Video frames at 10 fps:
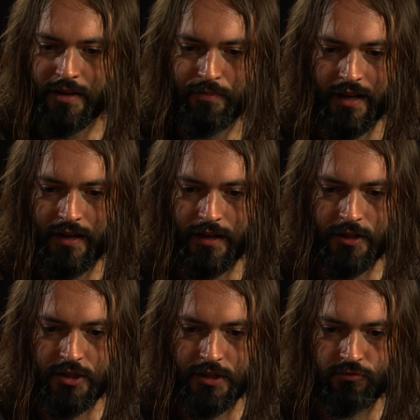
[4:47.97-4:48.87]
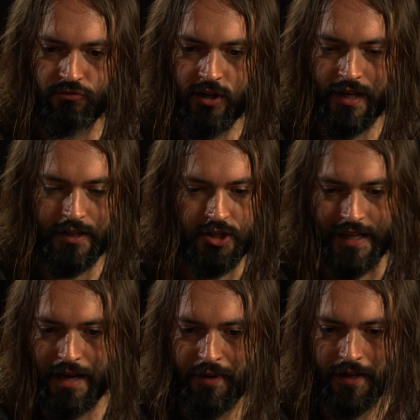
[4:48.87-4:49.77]
can play like she's
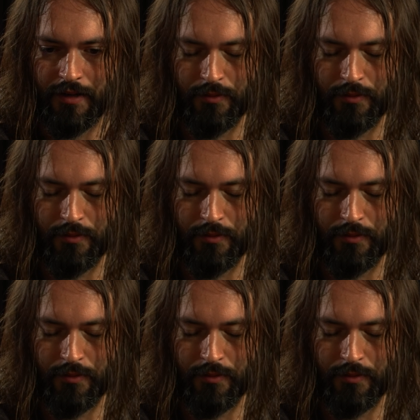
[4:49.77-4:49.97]
epic.